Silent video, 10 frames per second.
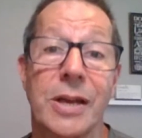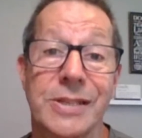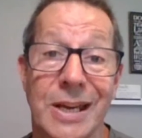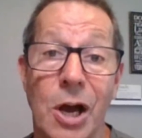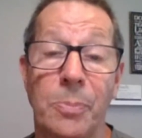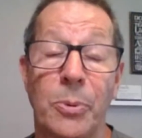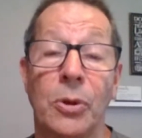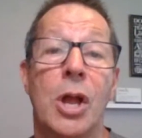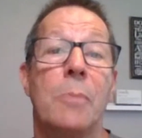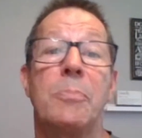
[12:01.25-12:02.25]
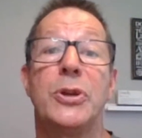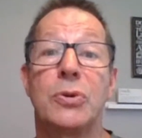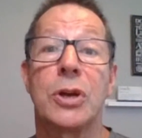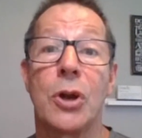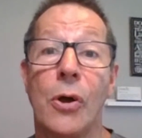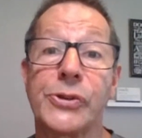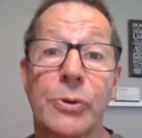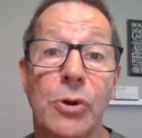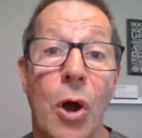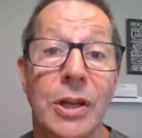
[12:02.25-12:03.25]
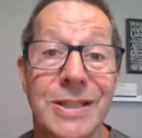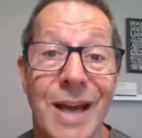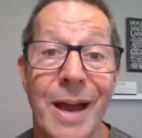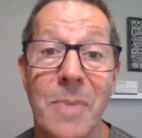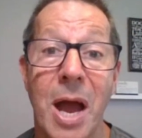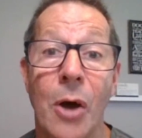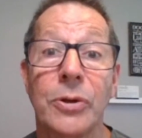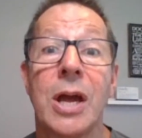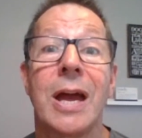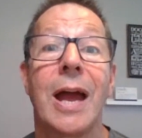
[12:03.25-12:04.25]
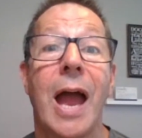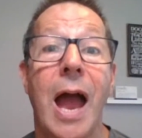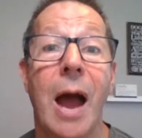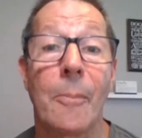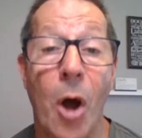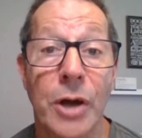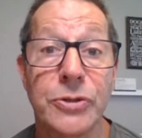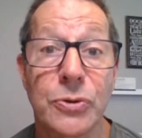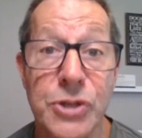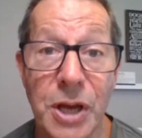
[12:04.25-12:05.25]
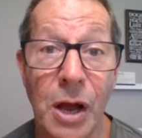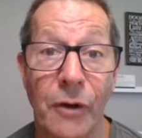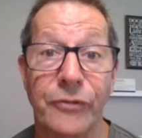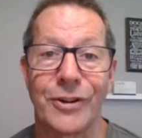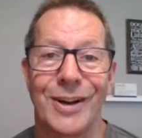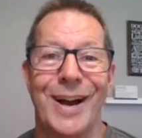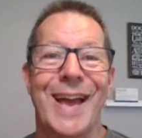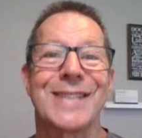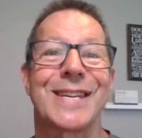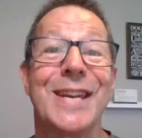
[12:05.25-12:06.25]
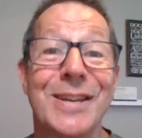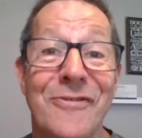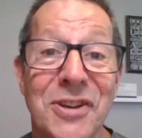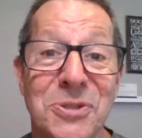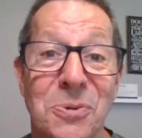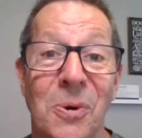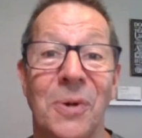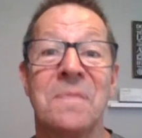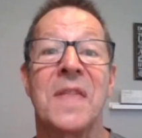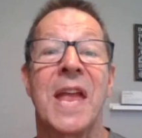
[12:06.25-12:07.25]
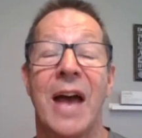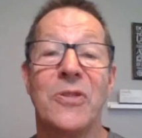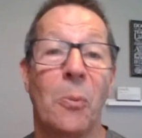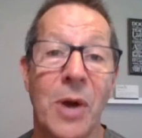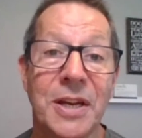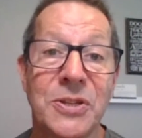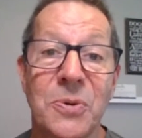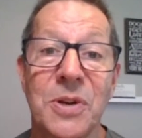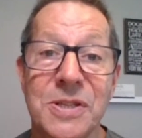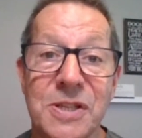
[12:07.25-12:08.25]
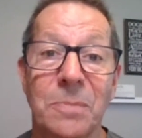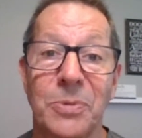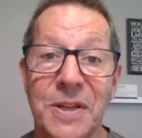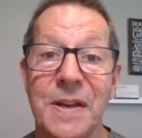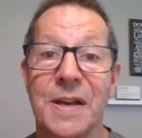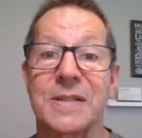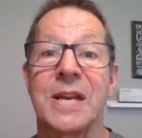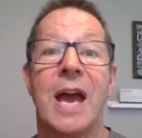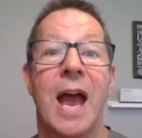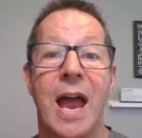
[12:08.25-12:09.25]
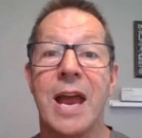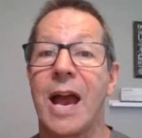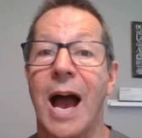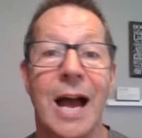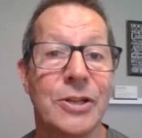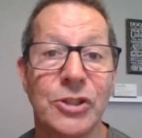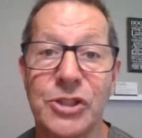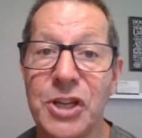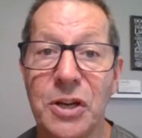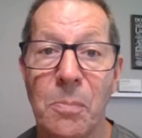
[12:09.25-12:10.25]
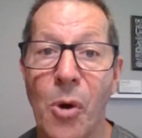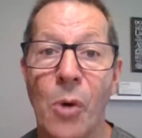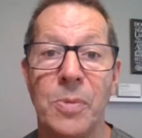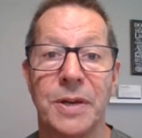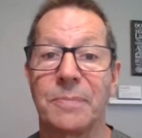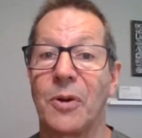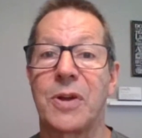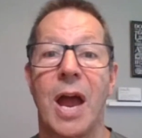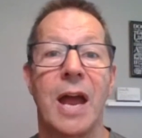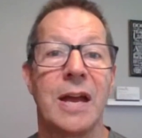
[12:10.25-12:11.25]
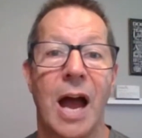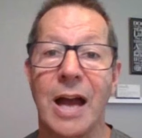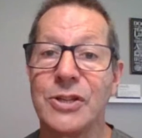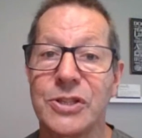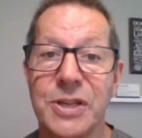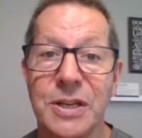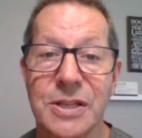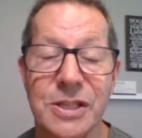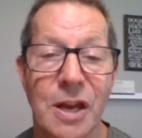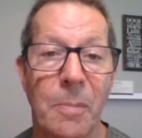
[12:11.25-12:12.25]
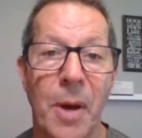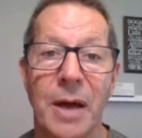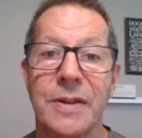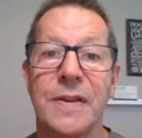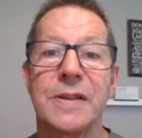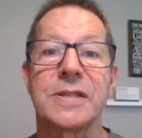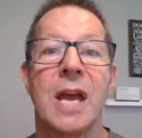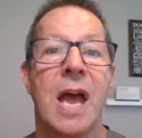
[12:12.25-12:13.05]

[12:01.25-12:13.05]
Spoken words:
as a couple, but you can also call a timeout on yourself as an individual. And the way to do it is simply this. Hey, I just need a moment, okay? I just need to step out of this